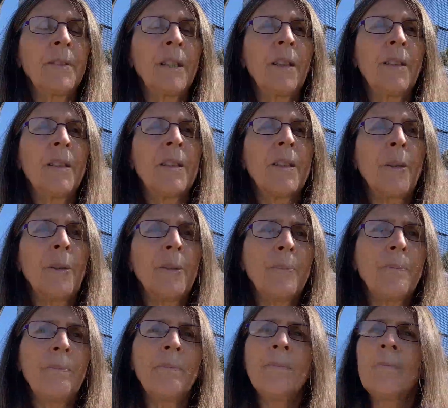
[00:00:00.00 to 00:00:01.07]
So
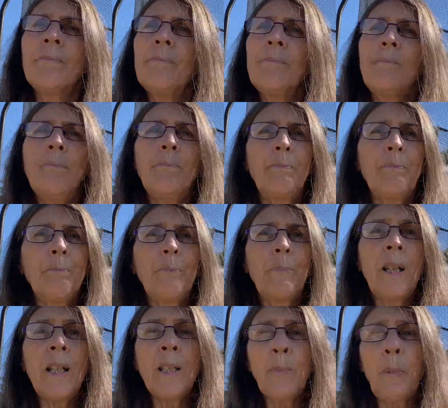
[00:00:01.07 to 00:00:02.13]

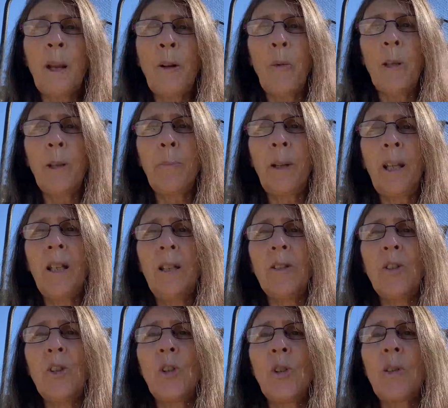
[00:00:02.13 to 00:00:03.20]
please bear with me
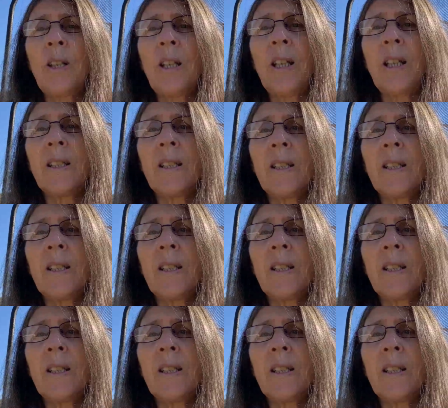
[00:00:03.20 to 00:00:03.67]
during this